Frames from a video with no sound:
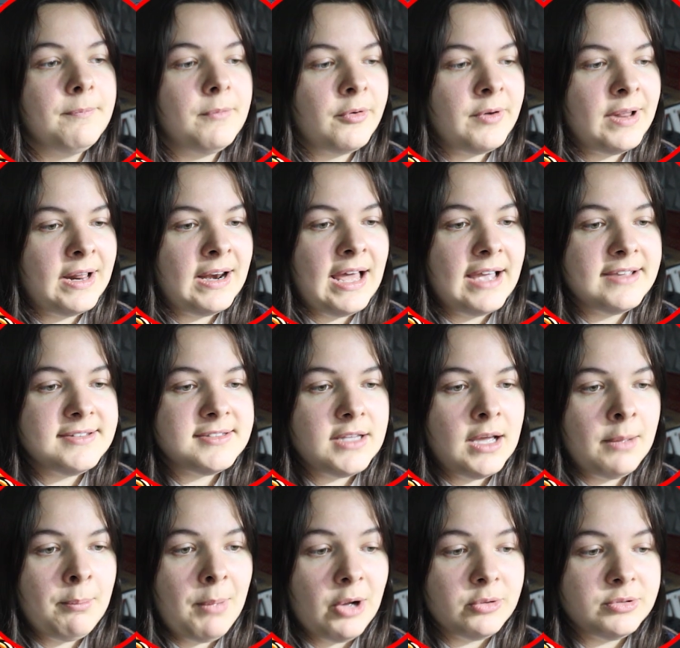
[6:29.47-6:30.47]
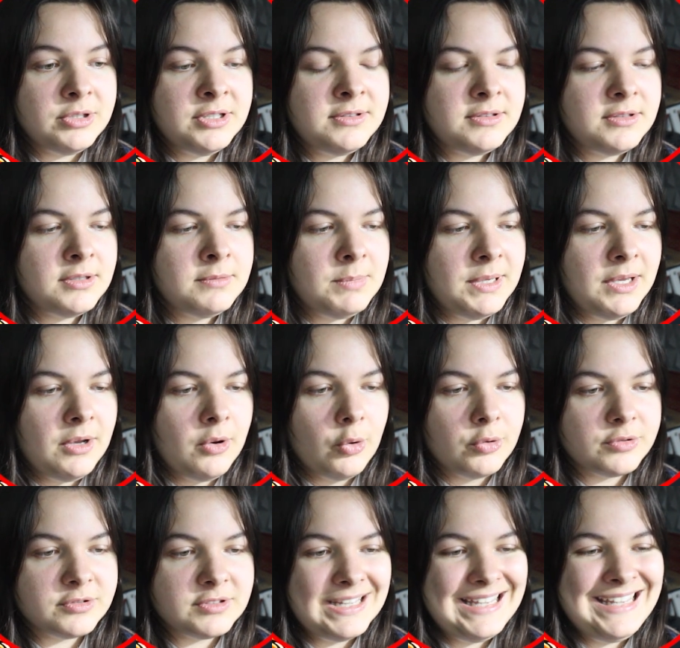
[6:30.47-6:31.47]
realized about it,
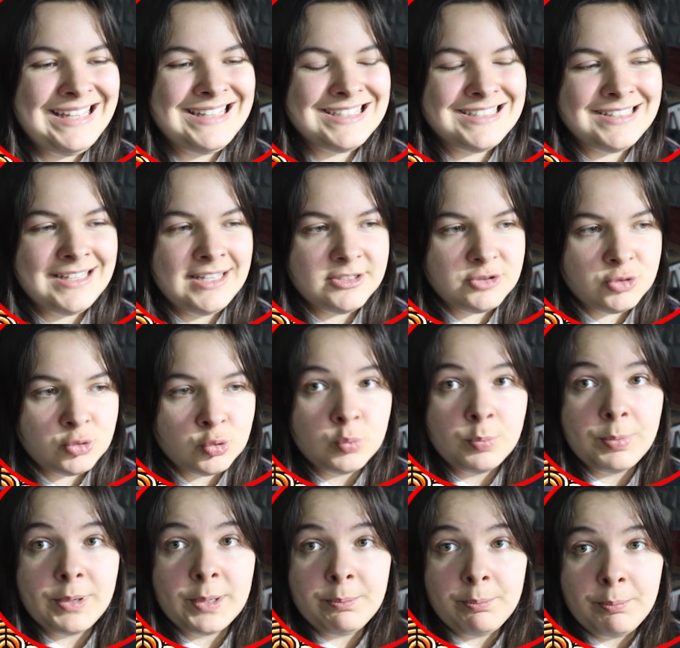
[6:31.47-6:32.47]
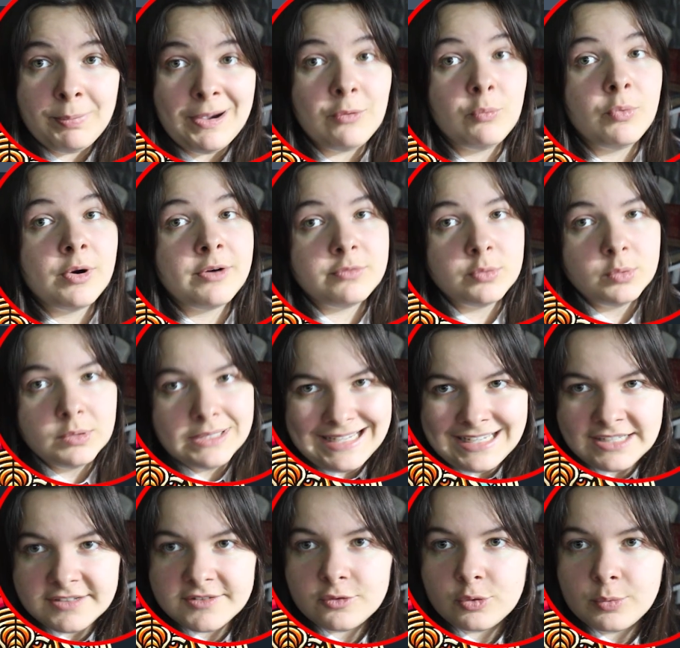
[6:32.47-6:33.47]
because it's a super powerful
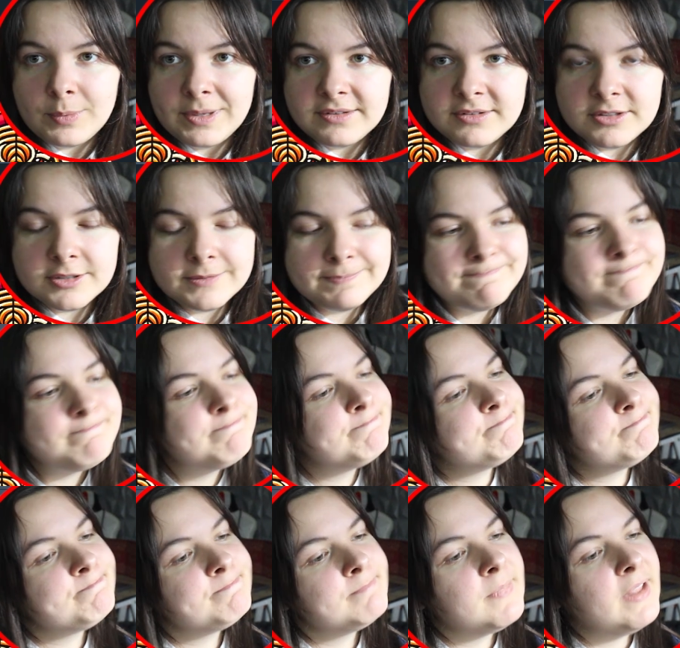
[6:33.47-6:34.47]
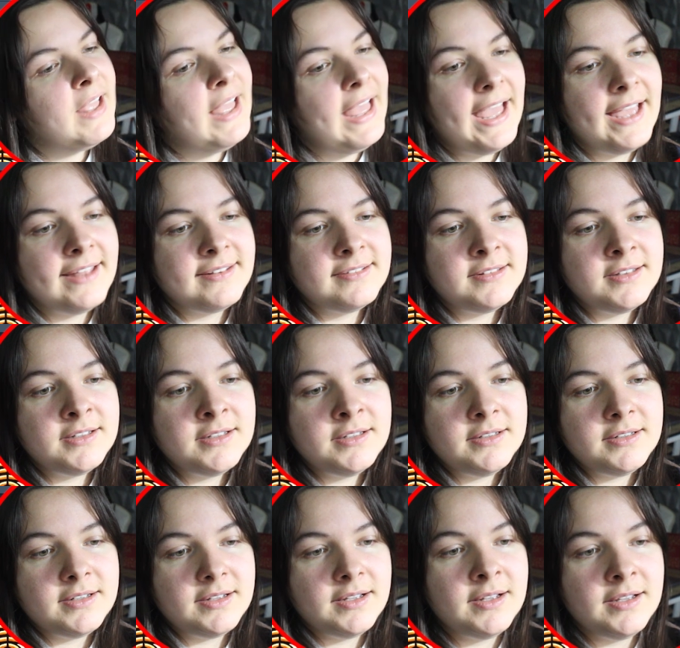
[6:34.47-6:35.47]
instrument, and
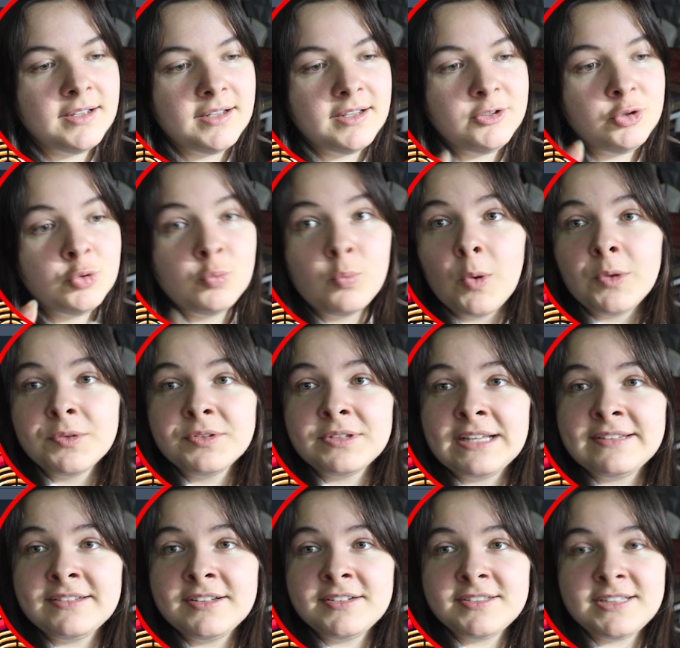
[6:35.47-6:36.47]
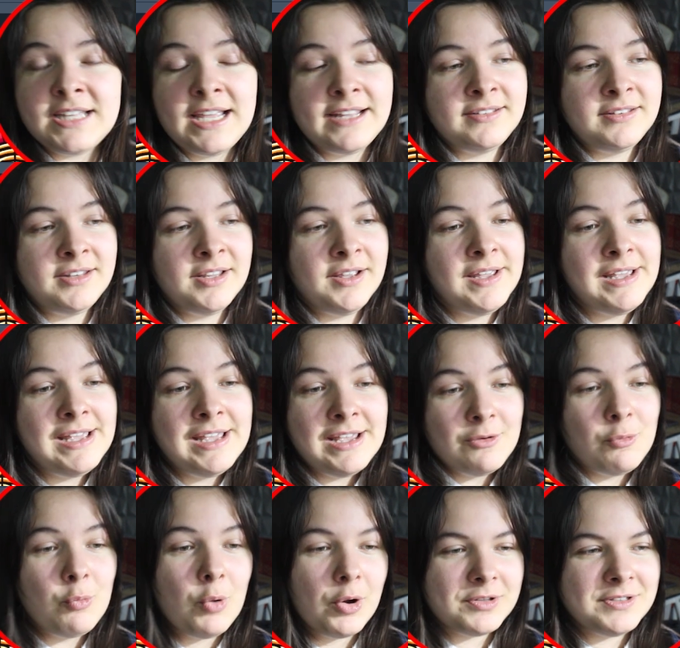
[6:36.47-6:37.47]
you won't understand
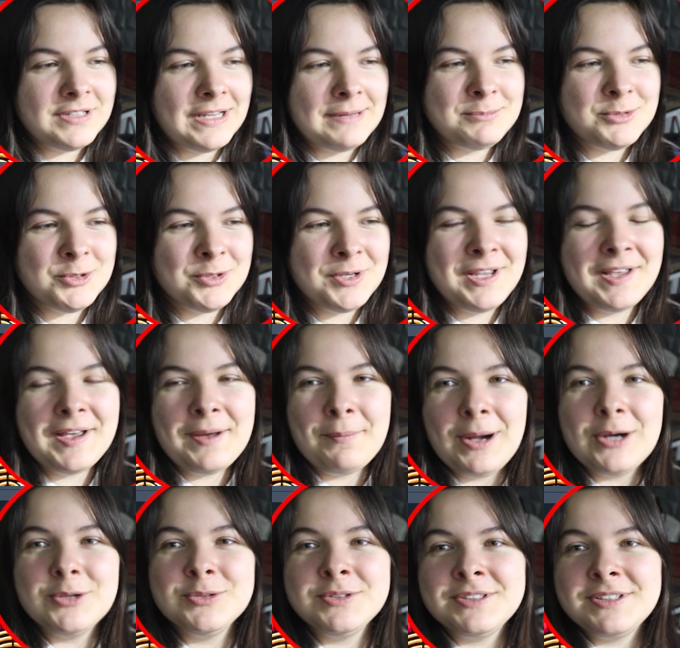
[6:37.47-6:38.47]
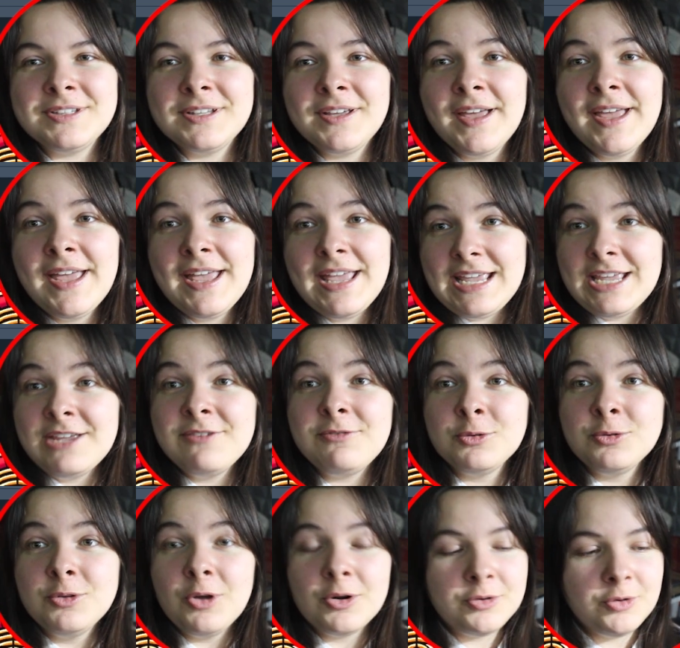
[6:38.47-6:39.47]
what I'm talking about if
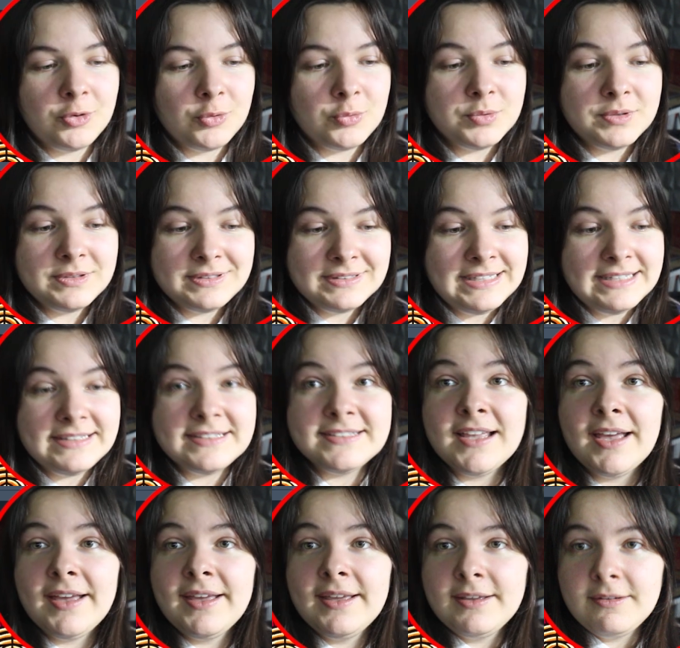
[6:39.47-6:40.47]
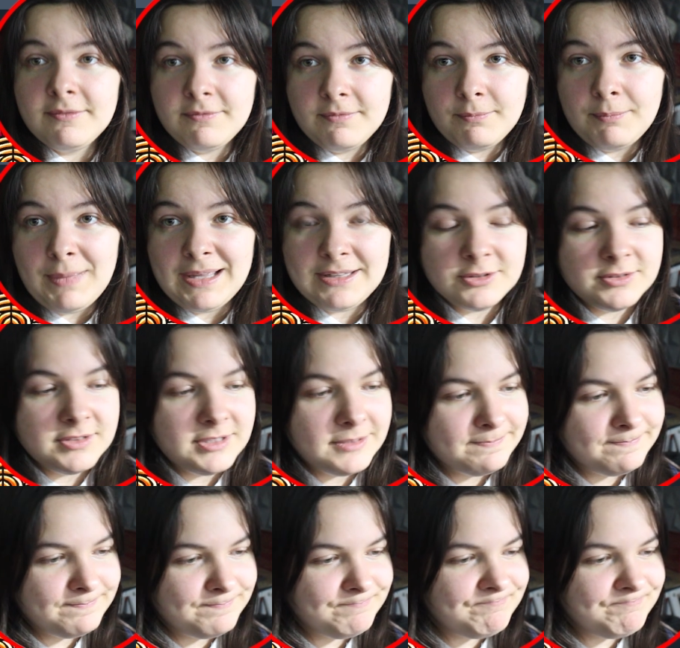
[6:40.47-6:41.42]
you don't know this method.